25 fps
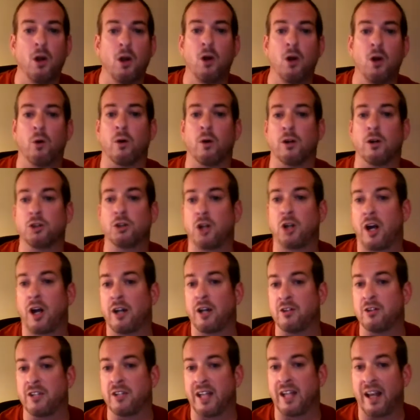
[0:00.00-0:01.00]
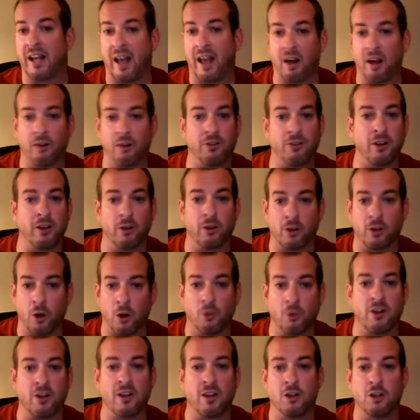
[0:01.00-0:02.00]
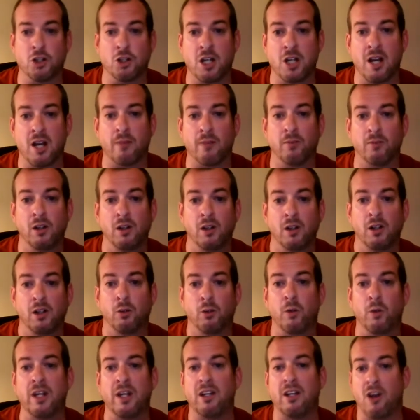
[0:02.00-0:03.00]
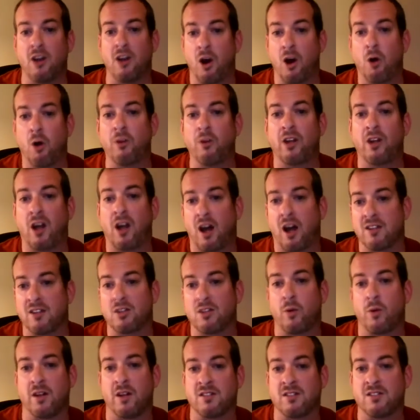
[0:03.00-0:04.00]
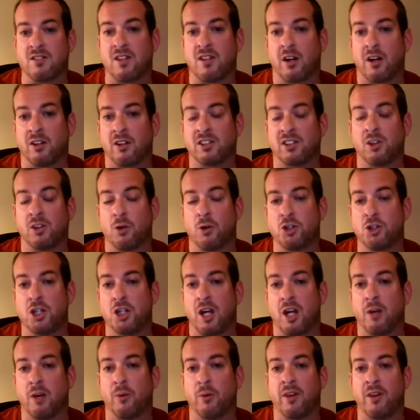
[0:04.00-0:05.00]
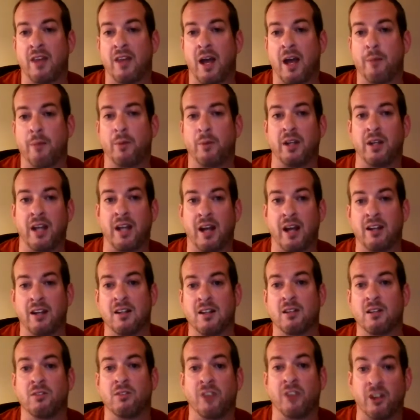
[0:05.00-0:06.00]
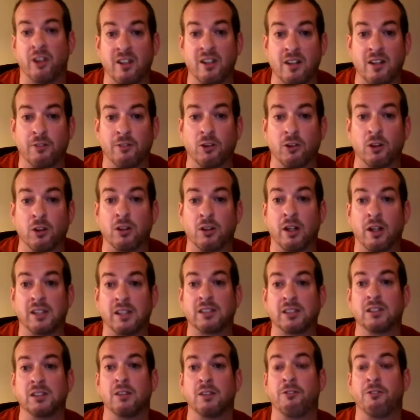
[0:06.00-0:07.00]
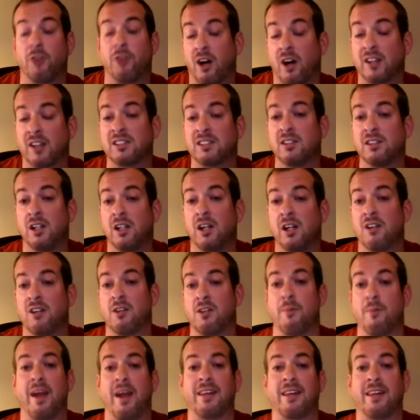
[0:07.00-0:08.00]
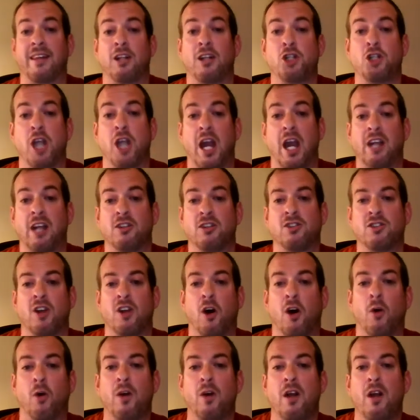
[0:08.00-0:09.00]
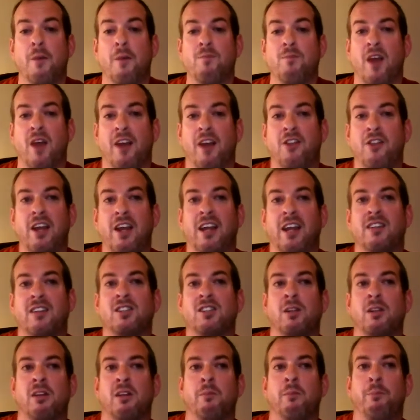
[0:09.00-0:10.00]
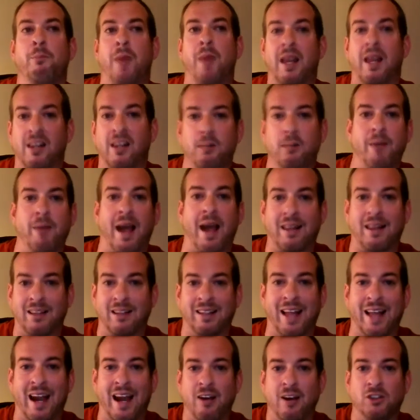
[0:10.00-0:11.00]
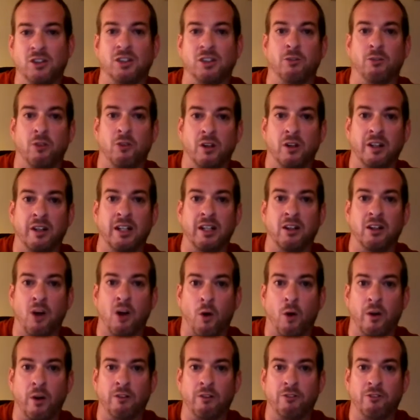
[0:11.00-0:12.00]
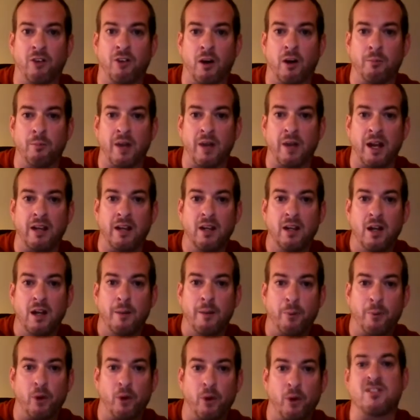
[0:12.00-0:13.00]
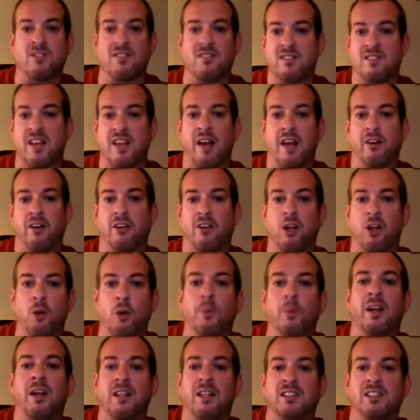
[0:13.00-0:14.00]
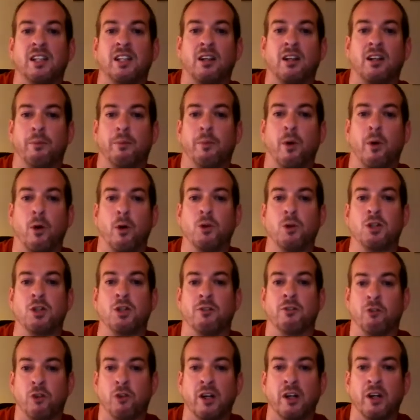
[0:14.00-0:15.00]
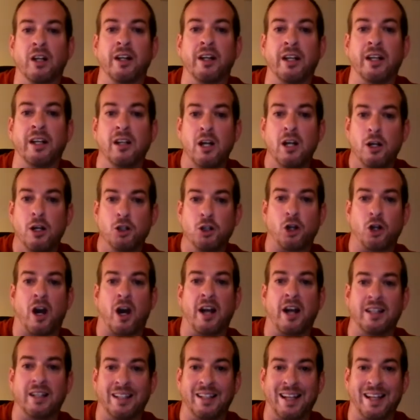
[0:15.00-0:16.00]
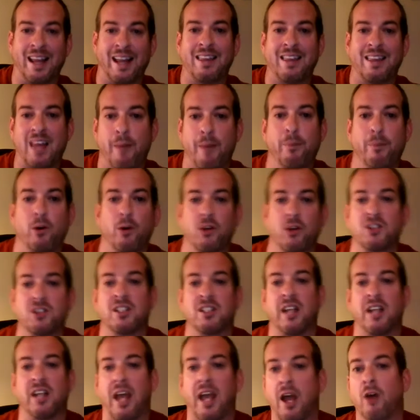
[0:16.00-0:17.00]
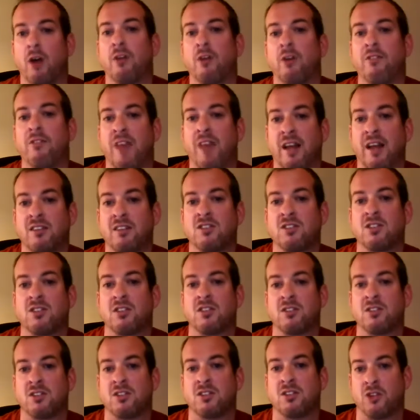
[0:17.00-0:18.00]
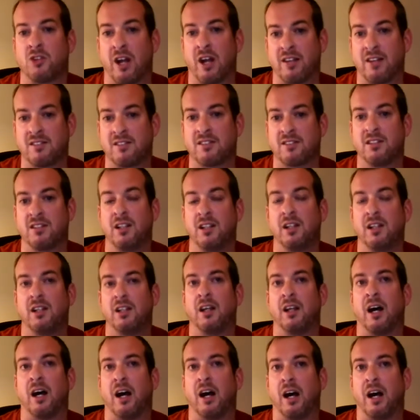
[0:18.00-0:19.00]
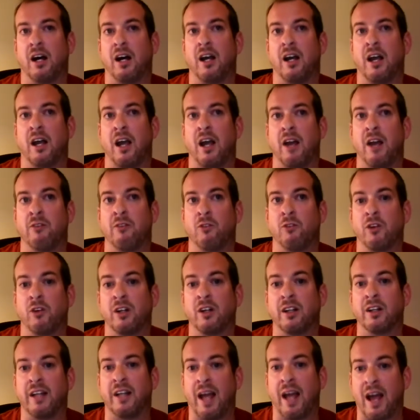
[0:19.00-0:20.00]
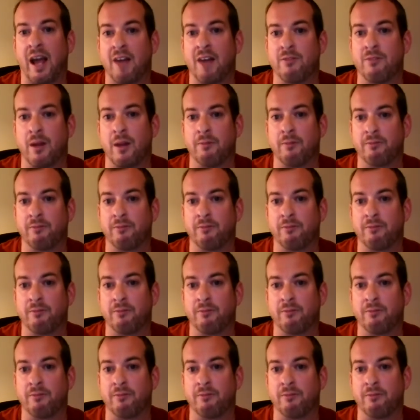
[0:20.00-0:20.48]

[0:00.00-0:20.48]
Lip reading: or try to get healthy or go to the gym, we know the consequences that are associated with that, but yet it is very difficult for us to make that change. So I think it's peeling back the layers and really going from a person-centered humanistic approach of really trying to get that person out of that stress and really have them